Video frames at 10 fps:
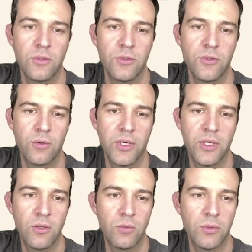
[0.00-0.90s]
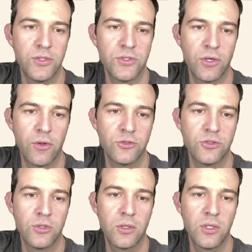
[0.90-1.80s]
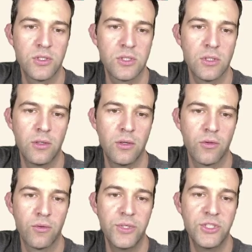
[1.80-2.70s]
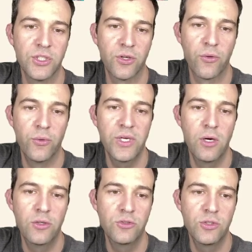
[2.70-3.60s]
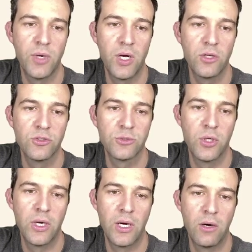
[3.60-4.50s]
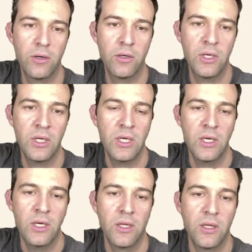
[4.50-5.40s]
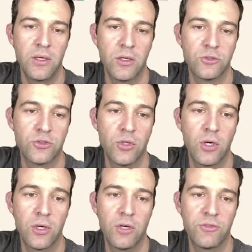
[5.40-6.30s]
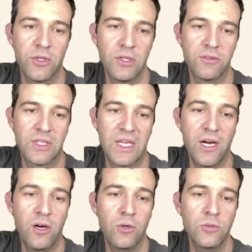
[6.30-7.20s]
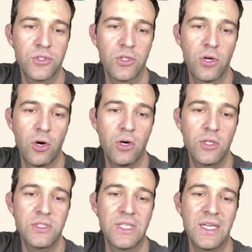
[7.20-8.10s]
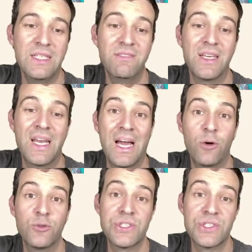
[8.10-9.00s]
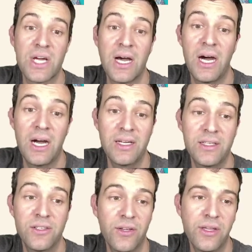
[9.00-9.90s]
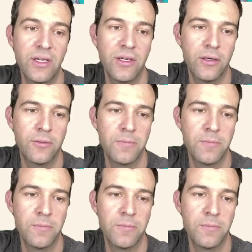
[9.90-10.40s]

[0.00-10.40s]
Tornado winds are the strongest on Earth, reaching 300 miles per hour. They are strong enough to lift cows, cars, and even houses high into the air.